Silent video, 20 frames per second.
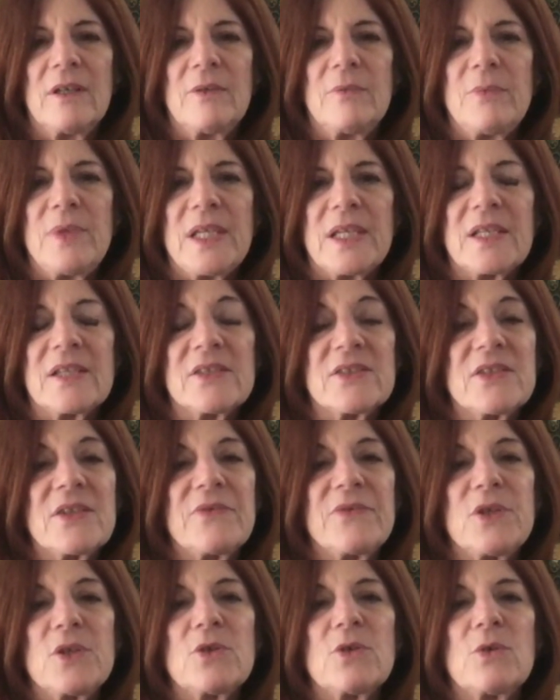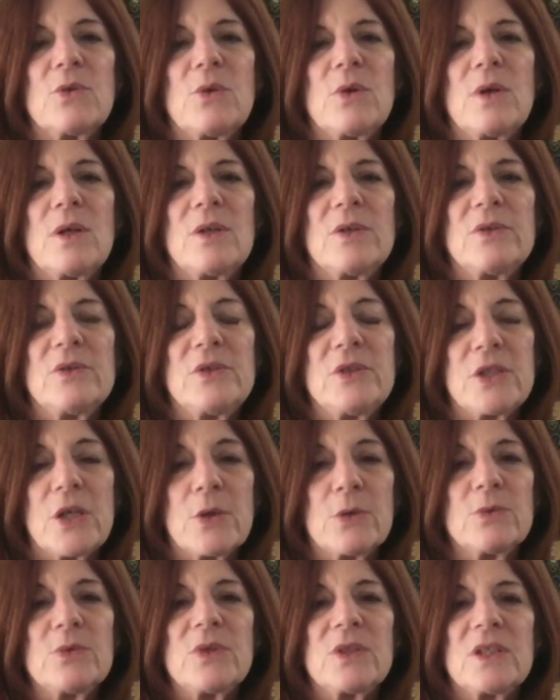because if you
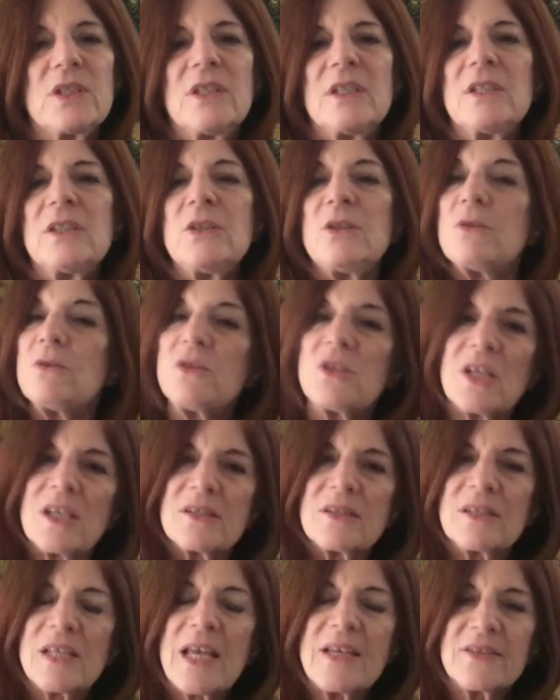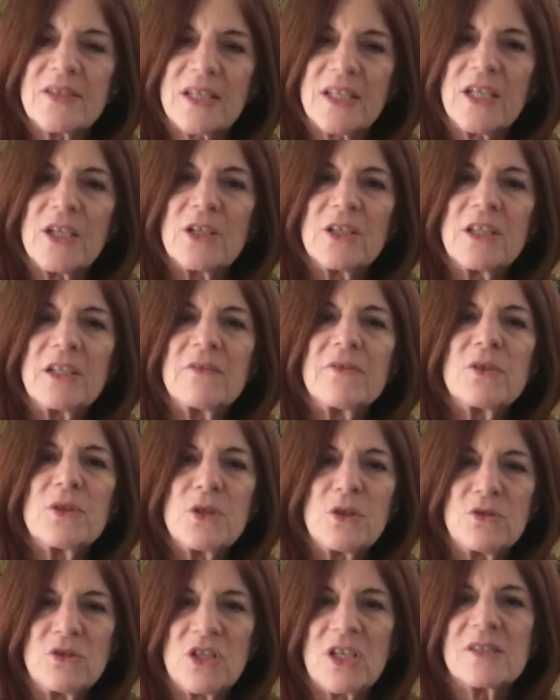don't, you just, as a caregiver,
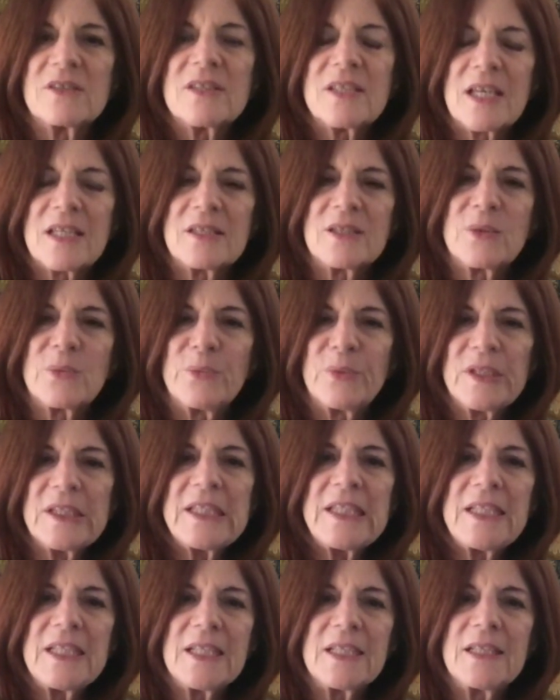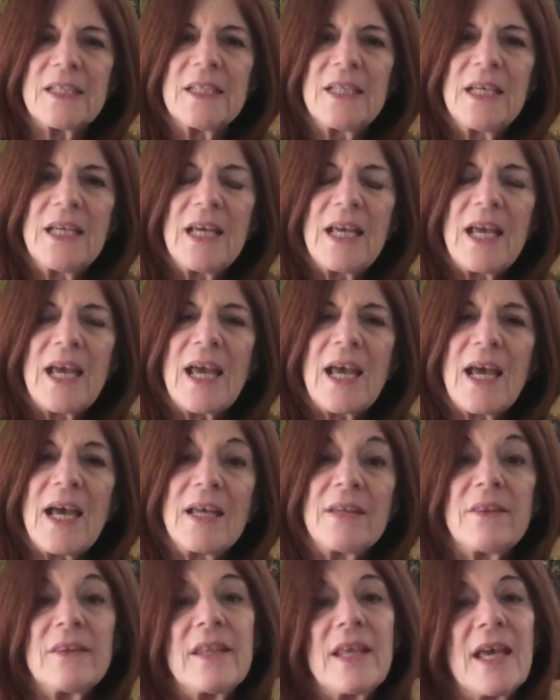you just get depleted
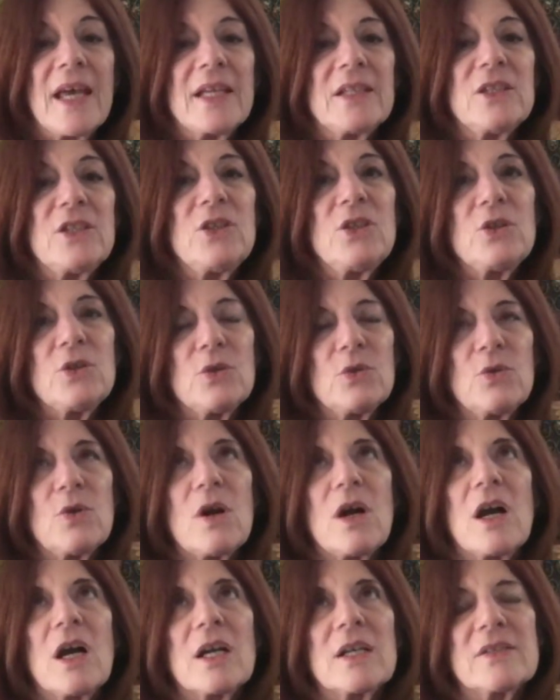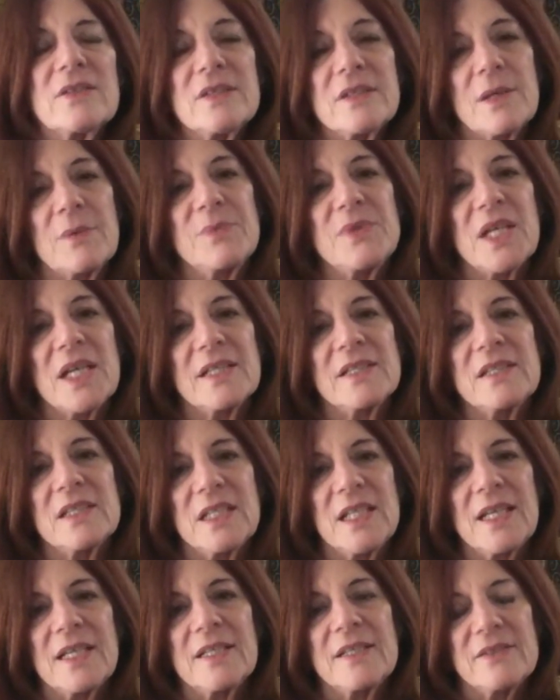and then you are subject to
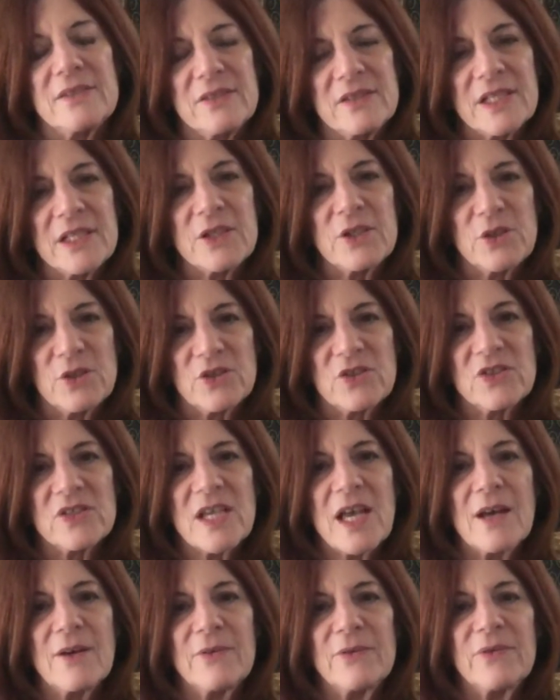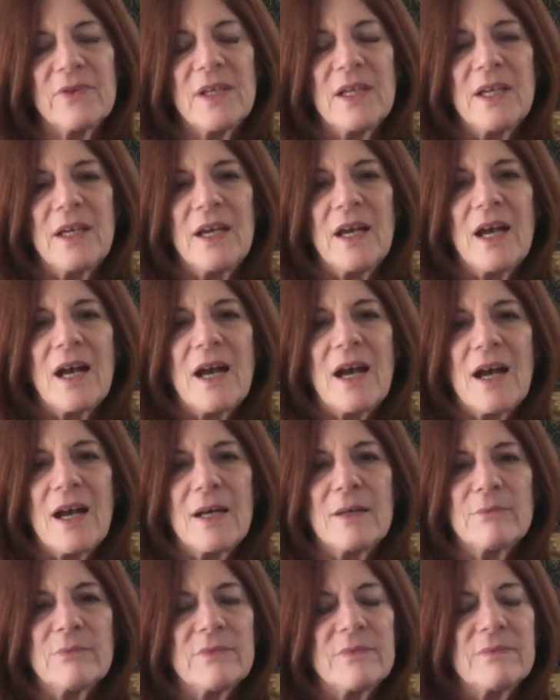getting sick yourself.
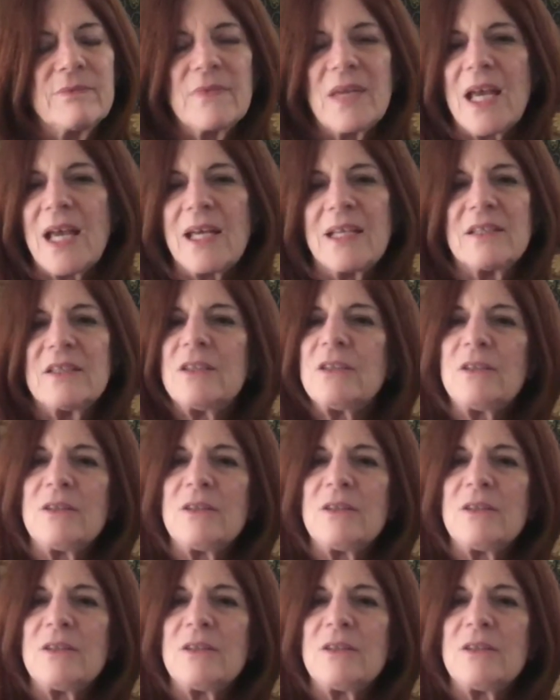And